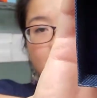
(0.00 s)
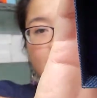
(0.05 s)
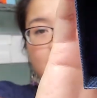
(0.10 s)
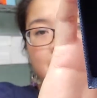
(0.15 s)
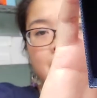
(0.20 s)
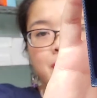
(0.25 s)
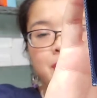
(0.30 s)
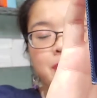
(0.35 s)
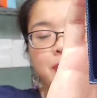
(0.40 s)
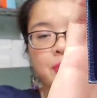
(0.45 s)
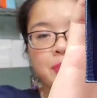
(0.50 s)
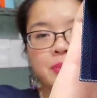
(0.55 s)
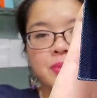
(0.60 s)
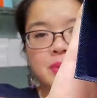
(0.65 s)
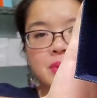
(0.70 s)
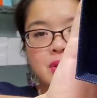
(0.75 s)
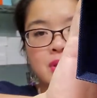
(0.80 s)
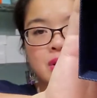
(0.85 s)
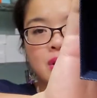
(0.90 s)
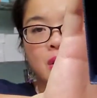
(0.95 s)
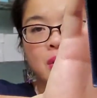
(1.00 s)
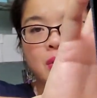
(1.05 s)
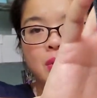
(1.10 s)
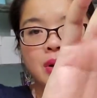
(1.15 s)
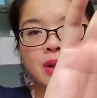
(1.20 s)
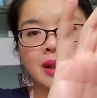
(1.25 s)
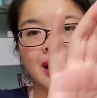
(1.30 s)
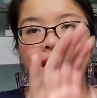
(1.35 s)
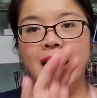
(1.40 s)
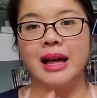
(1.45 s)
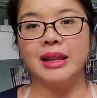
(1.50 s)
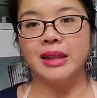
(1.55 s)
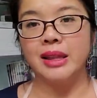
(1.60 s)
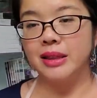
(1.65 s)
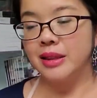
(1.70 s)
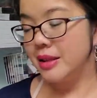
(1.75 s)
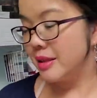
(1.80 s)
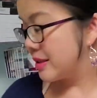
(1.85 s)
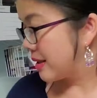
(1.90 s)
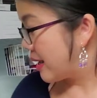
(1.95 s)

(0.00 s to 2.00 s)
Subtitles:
I'm so glad that these